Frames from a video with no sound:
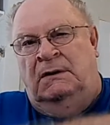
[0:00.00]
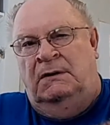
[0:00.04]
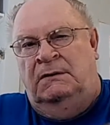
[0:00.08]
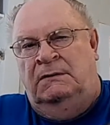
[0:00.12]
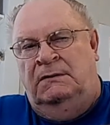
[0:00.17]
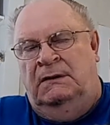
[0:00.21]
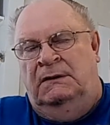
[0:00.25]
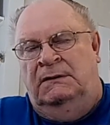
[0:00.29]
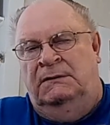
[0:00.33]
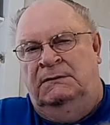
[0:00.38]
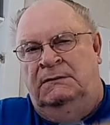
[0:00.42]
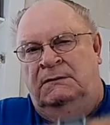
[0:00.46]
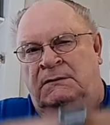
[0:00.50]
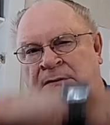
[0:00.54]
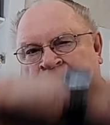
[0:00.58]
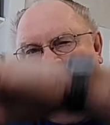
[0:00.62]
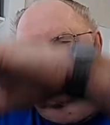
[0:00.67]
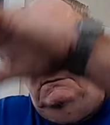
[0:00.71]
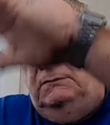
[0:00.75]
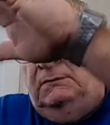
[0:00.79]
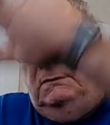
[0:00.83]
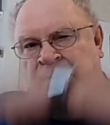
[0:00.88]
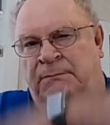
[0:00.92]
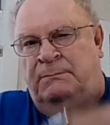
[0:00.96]
That
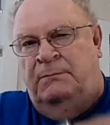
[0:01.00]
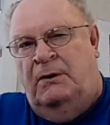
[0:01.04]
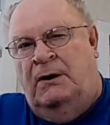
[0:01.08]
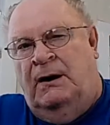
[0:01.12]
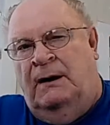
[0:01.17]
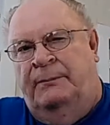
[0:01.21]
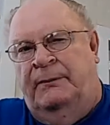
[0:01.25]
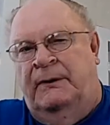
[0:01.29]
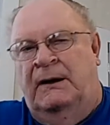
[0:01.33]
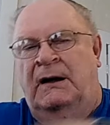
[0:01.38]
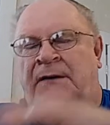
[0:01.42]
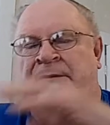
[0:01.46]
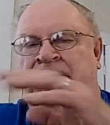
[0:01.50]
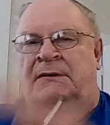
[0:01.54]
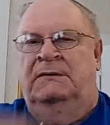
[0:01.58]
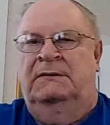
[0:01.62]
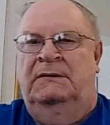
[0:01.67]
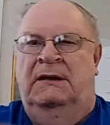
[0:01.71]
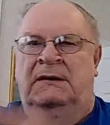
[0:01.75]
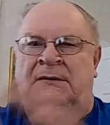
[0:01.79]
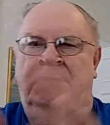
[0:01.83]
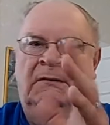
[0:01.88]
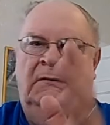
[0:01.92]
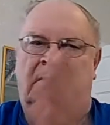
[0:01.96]
chute would drop out, and then
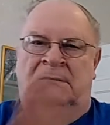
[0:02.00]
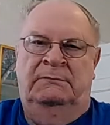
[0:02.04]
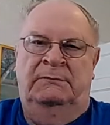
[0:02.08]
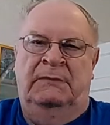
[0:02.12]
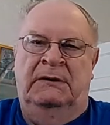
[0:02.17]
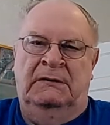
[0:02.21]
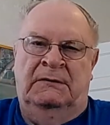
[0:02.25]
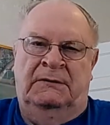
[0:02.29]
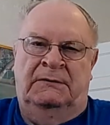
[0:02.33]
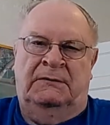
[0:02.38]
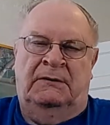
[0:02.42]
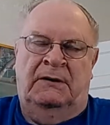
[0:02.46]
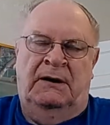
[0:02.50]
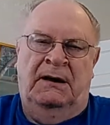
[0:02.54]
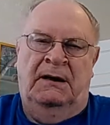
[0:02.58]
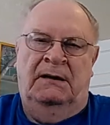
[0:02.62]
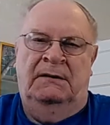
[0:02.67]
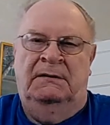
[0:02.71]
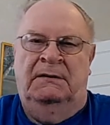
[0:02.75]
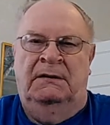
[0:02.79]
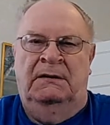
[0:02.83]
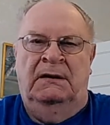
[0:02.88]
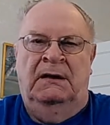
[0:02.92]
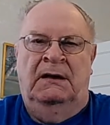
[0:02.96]
they'd be on the
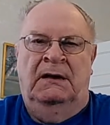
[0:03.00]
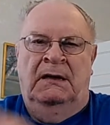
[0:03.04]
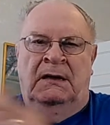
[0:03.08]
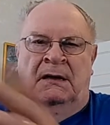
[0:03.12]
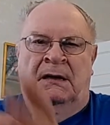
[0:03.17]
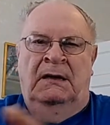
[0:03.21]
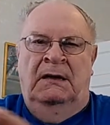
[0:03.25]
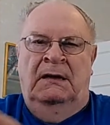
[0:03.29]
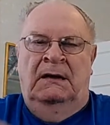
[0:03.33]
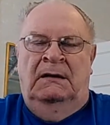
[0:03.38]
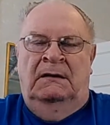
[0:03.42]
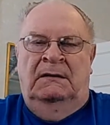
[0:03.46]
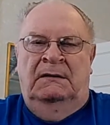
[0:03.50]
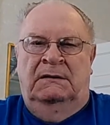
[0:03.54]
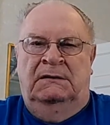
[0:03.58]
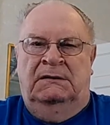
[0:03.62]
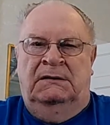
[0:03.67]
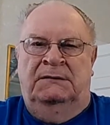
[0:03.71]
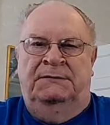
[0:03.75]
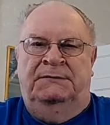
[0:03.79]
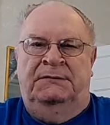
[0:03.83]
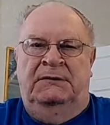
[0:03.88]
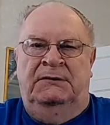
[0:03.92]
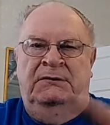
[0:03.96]
ground and
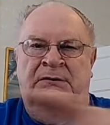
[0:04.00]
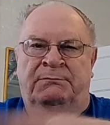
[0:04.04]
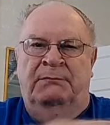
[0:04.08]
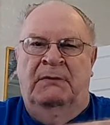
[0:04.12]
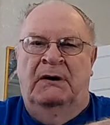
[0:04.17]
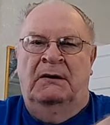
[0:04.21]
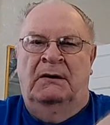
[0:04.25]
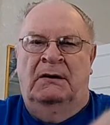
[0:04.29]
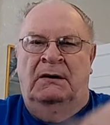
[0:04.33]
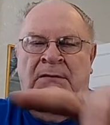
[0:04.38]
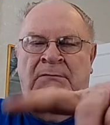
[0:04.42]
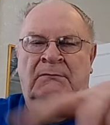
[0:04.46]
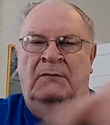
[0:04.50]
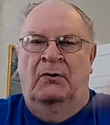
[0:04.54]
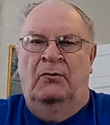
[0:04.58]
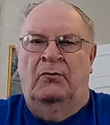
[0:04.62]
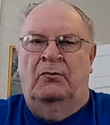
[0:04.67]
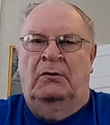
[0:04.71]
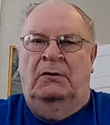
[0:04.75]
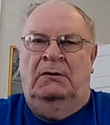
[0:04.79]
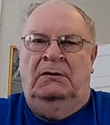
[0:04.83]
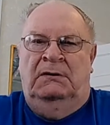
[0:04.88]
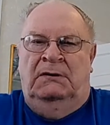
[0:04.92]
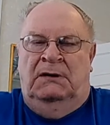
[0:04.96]
continue bundling
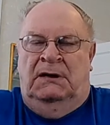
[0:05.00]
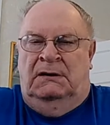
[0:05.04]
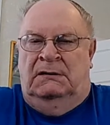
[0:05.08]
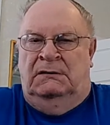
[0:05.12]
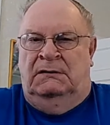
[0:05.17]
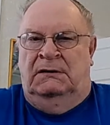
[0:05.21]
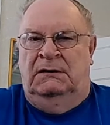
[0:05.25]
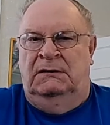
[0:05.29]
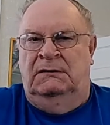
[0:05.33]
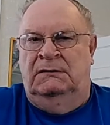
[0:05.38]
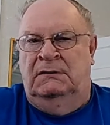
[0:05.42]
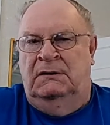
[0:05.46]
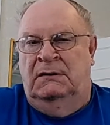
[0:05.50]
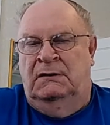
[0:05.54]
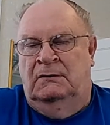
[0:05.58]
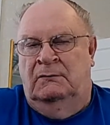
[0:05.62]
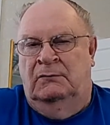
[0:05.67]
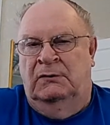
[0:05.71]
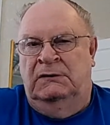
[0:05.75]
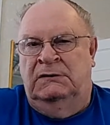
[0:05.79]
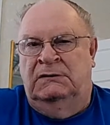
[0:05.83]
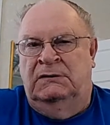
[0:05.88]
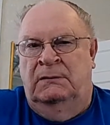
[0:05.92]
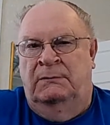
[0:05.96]
more, and then
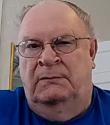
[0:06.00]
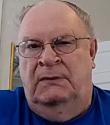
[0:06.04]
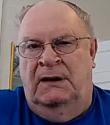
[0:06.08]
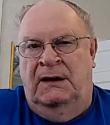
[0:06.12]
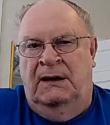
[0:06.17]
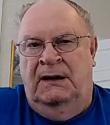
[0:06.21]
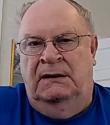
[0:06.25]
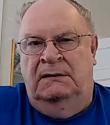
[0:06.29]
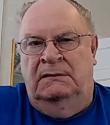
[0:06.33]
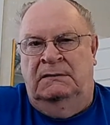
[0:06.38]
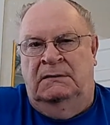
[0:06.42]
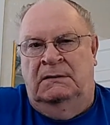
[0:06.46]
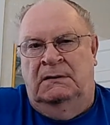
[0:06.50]
we'd come behind